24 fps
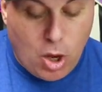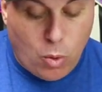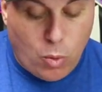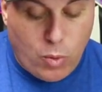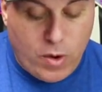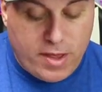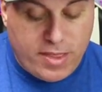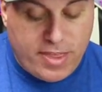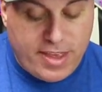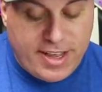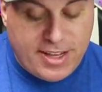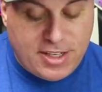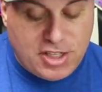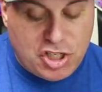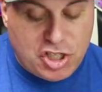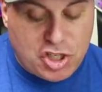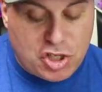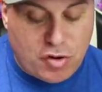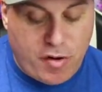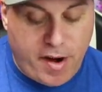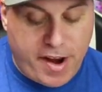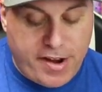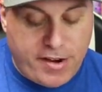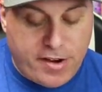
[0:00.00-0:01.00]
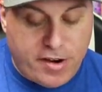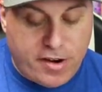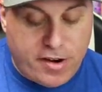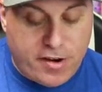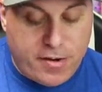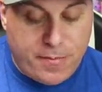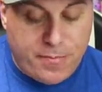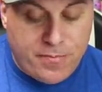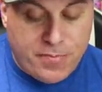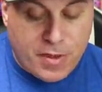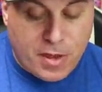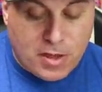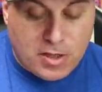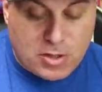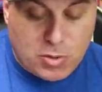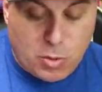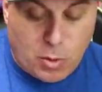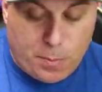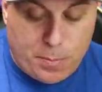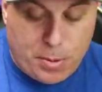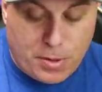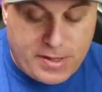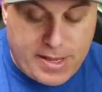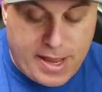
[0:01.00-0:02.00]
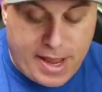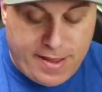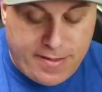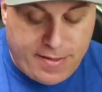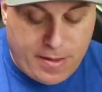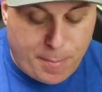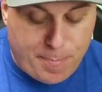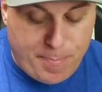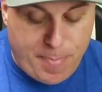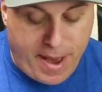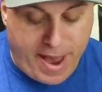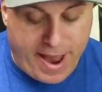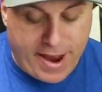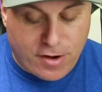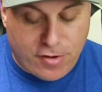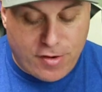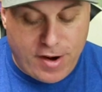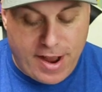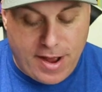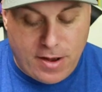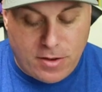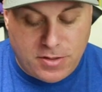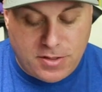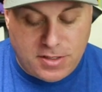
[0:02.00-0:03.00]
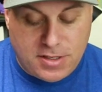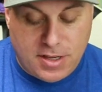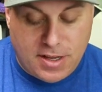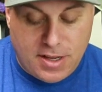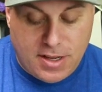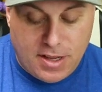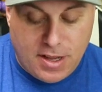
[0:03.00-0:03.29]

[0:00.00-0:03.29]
with its trainer. So we'll put that in the background.